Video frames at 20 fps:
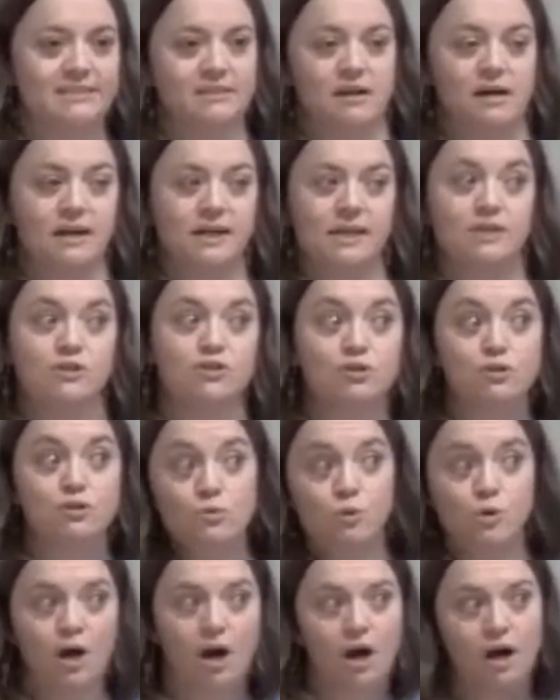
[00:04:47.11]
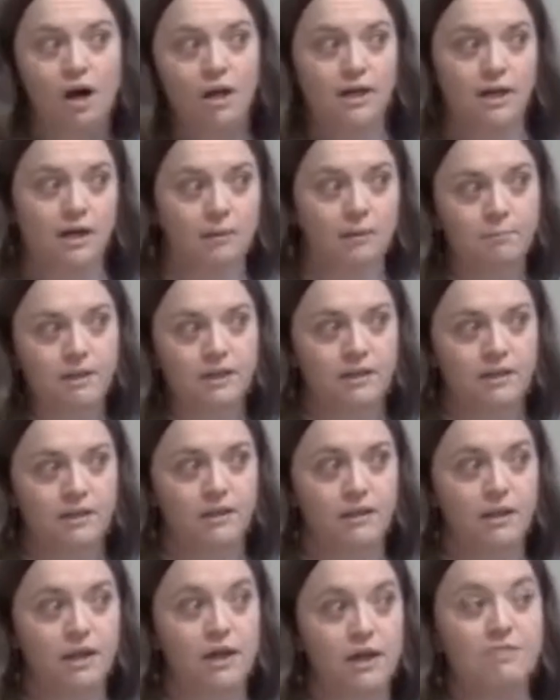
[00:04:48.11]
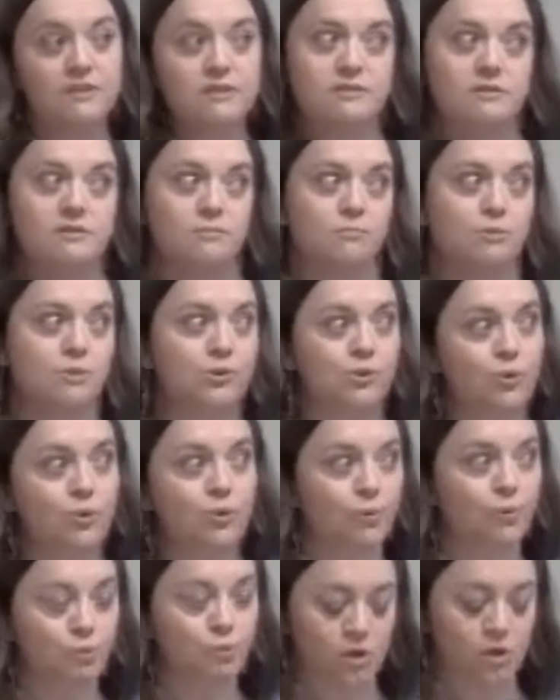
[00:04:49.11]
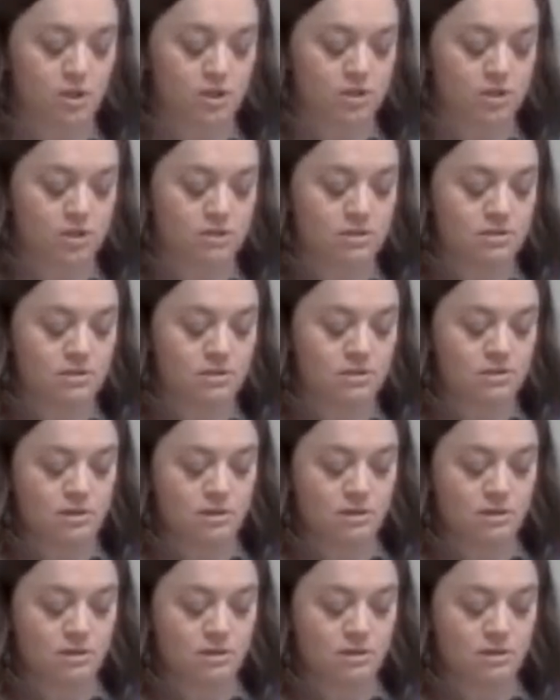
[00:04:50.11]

to not get too caught up in the symbol or the words,